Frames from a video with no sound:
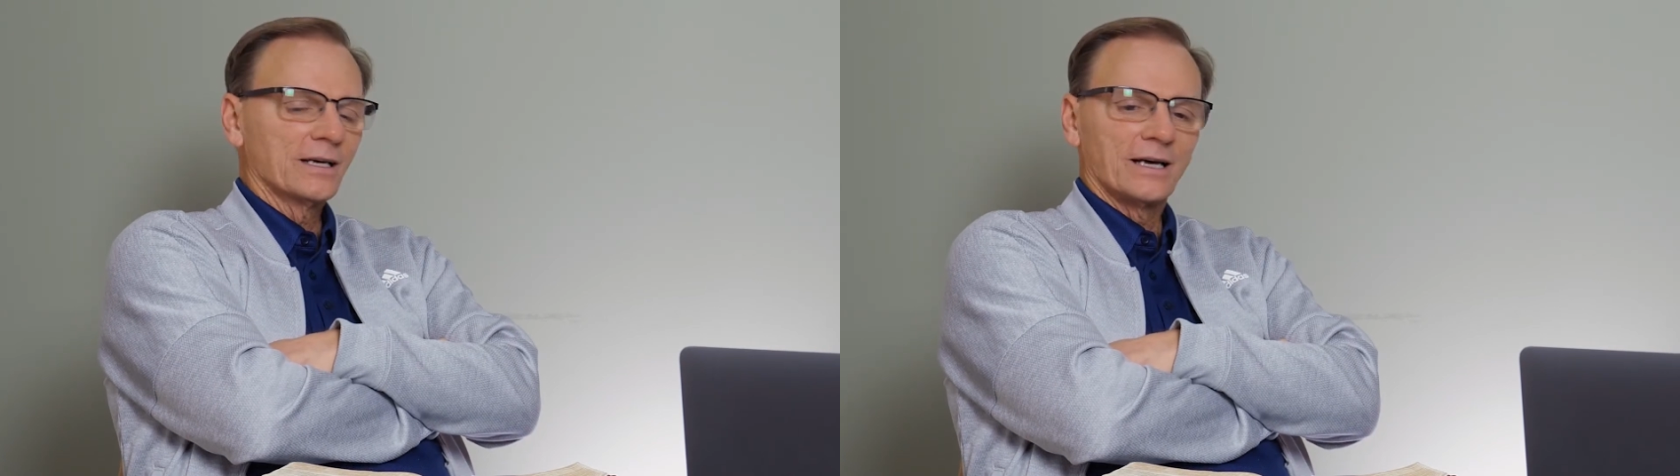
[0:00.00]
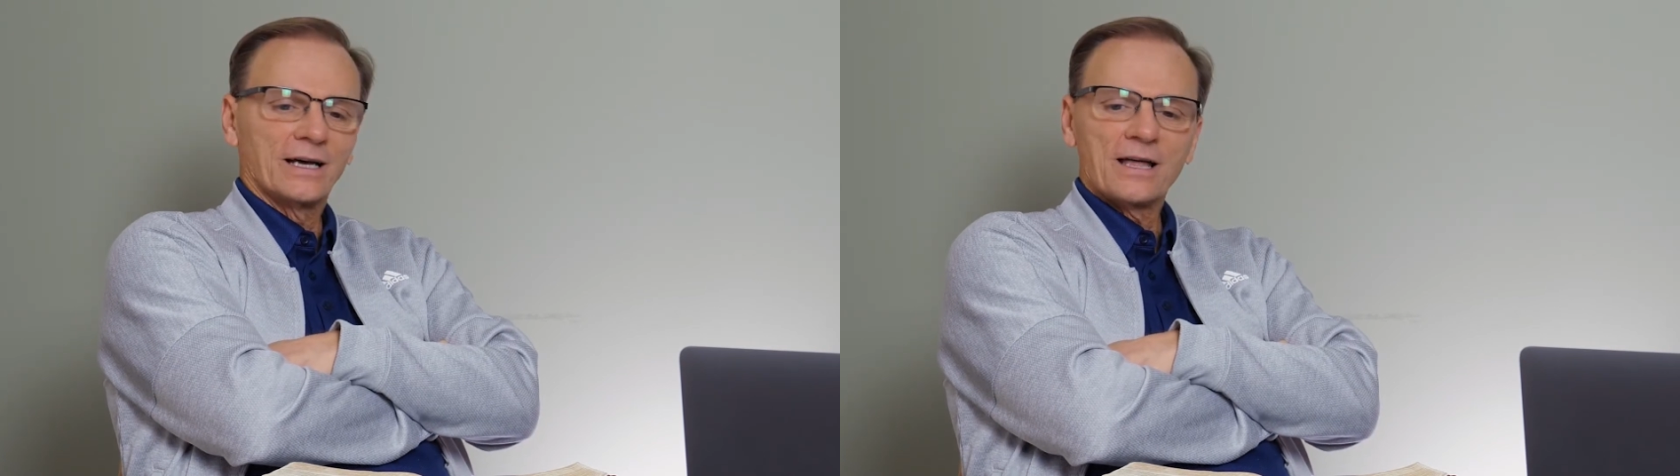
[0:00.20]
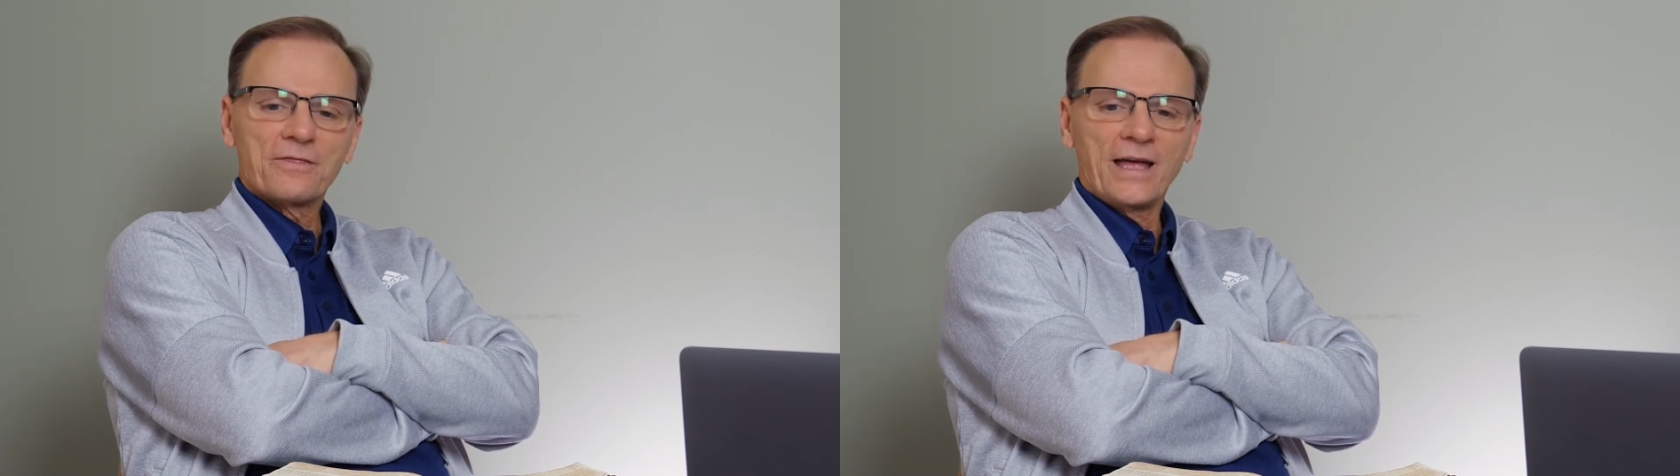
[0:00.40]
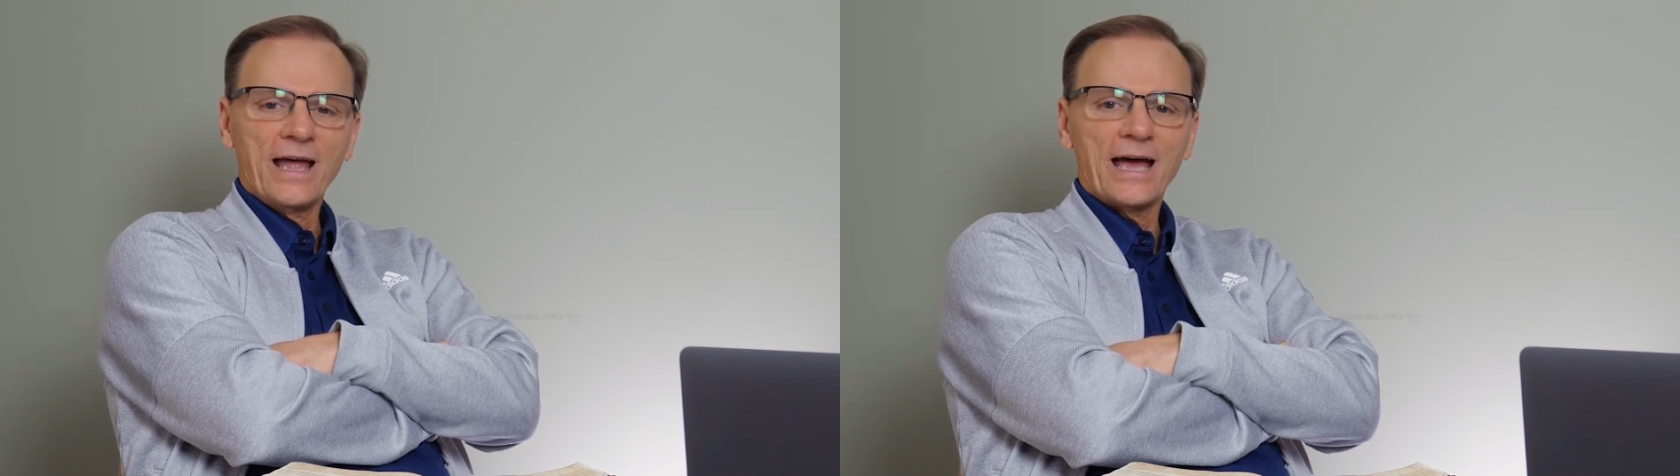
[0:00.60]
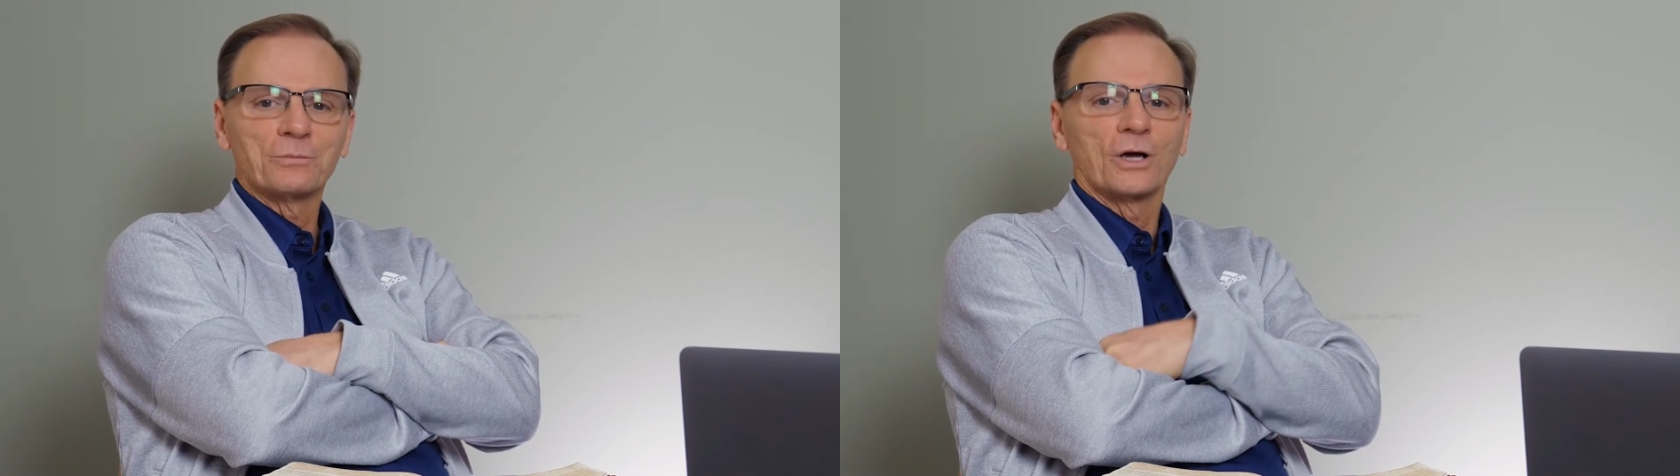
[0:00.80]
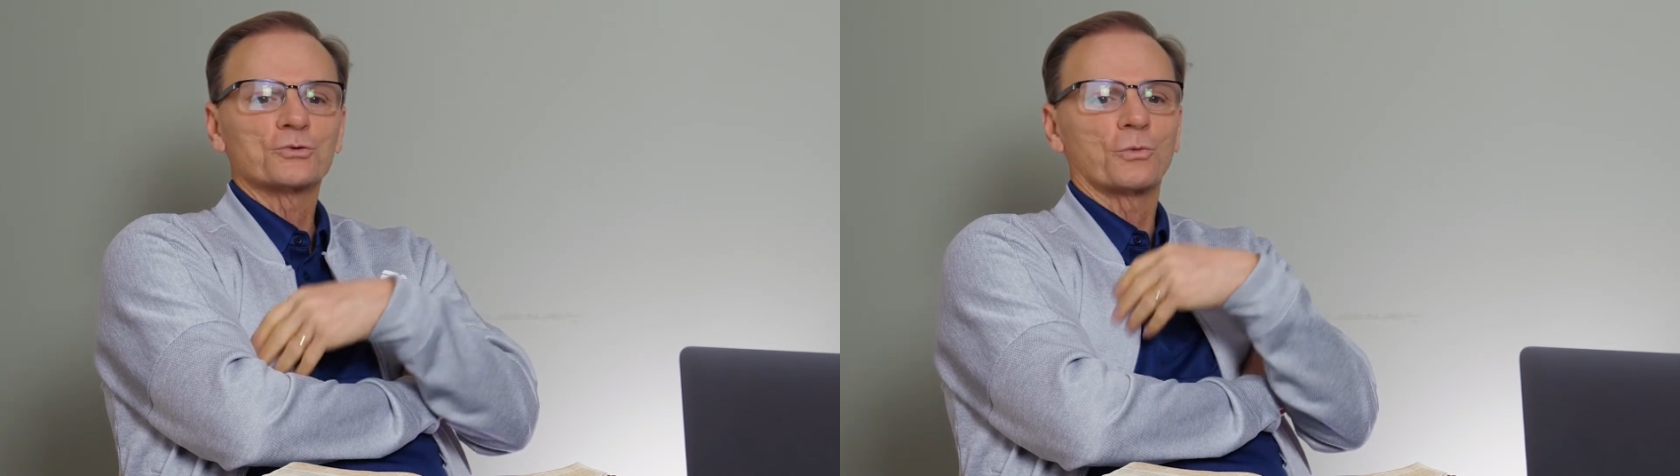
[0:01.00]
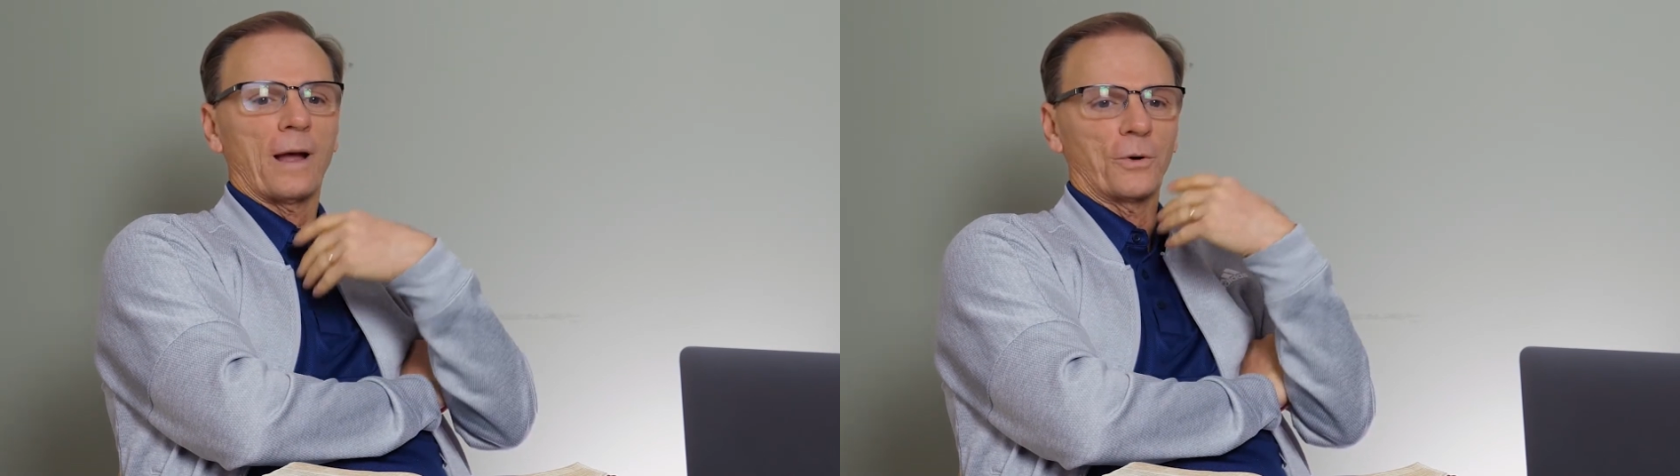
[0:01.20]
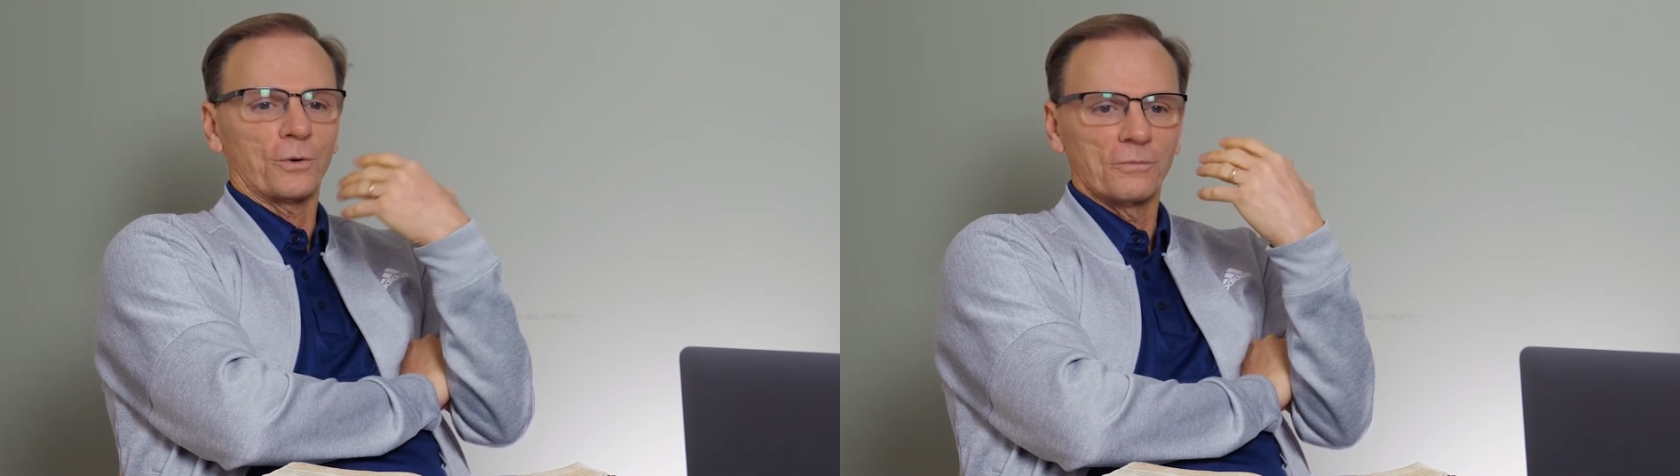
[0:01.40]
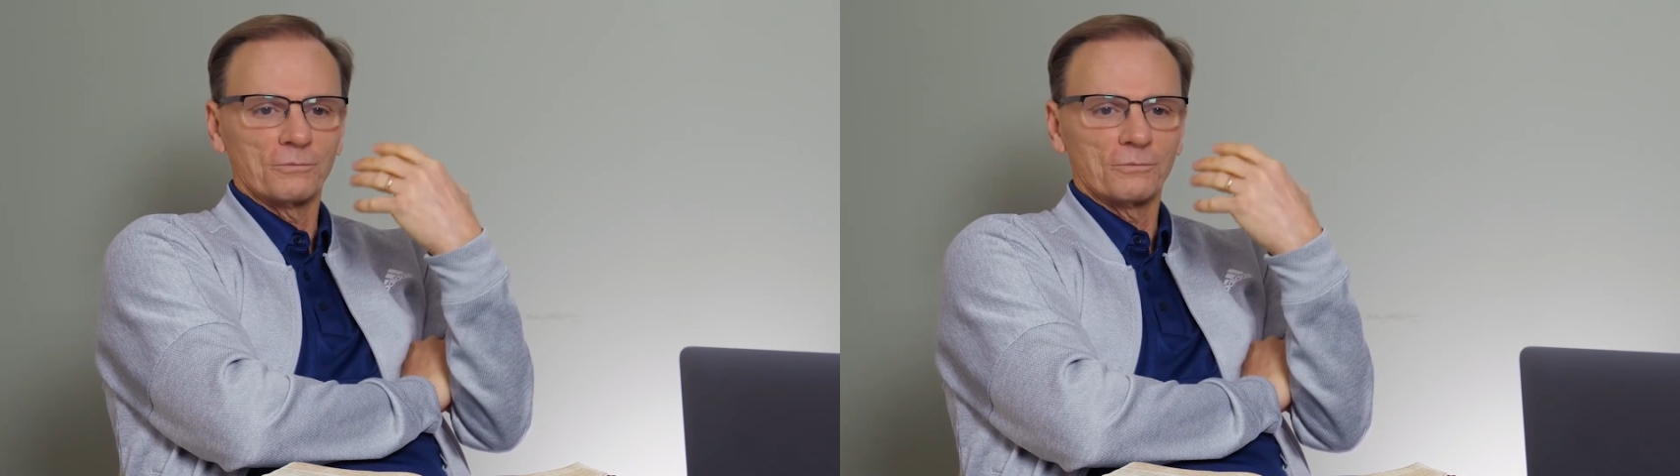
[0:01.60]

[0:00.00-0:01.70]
they had much more